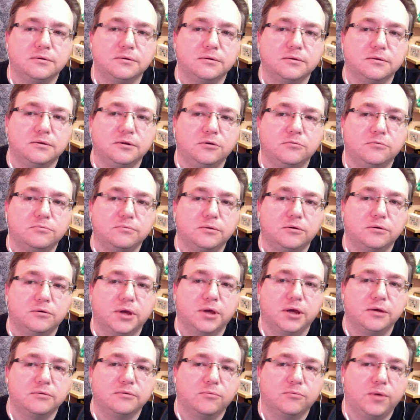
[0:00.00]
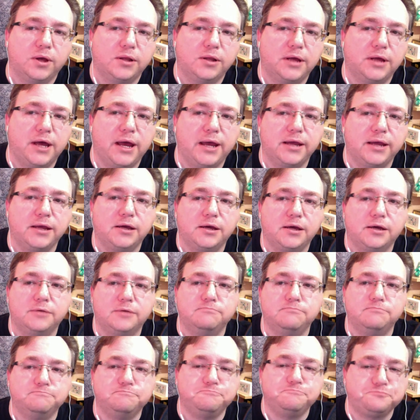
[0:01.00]
No? Okay. Well,
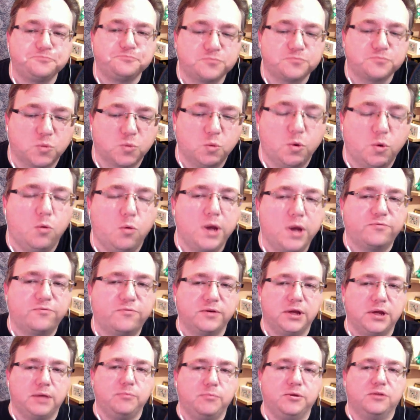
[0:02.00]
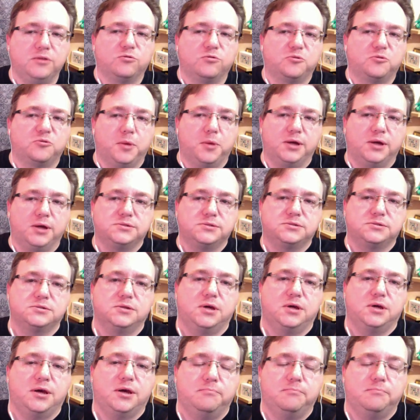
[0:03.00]
we'll wait for Damien's response.
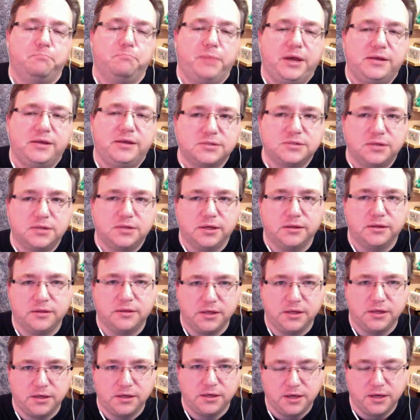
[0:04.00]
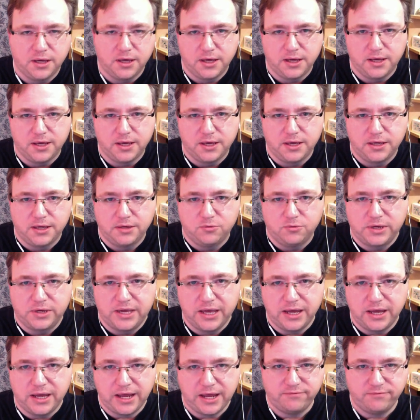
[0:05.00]
Basically, we
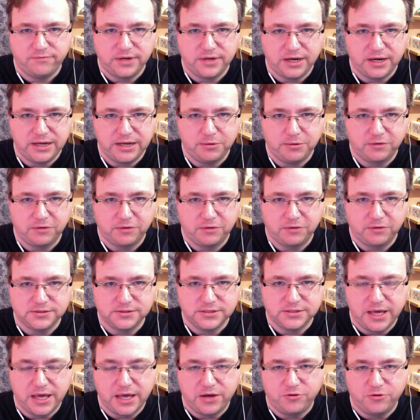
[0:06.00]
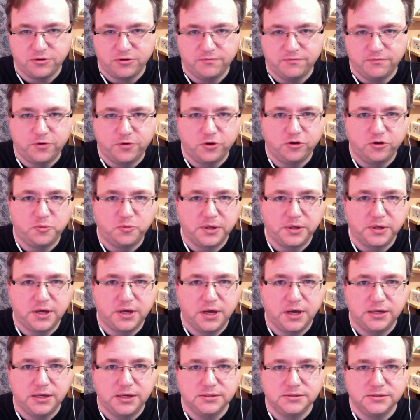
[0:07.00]
can't have dynamic fields in headers and footers
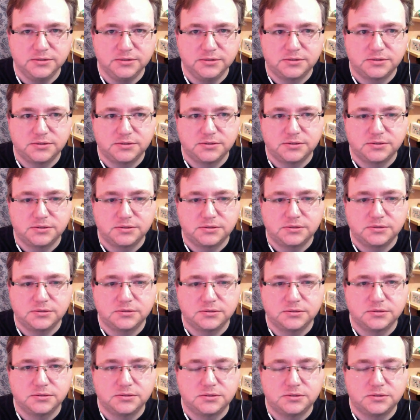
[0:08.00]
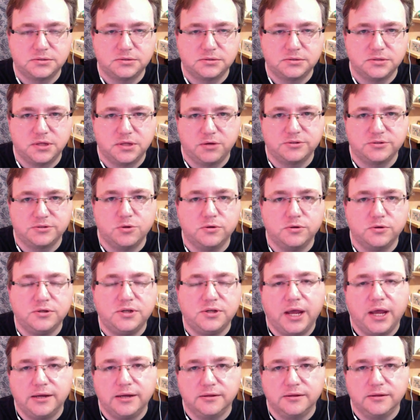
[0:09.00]
because there's no
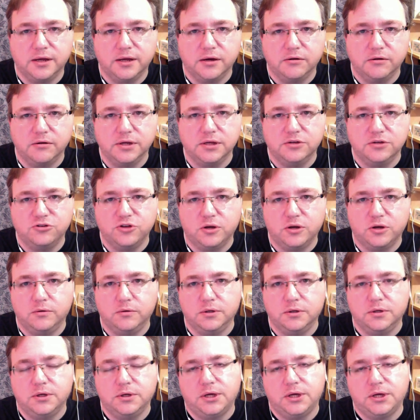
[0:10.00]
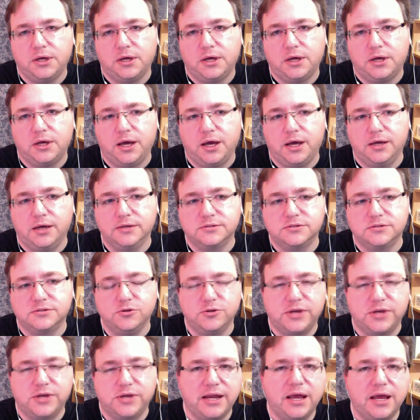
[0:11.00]
data there in general. So
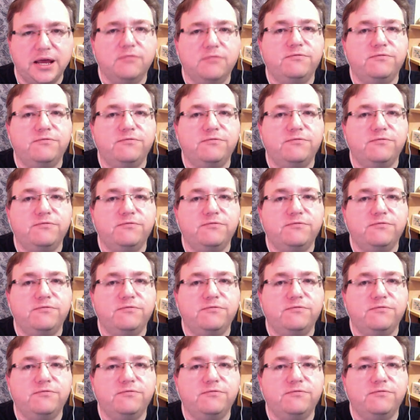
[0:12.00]
you can't have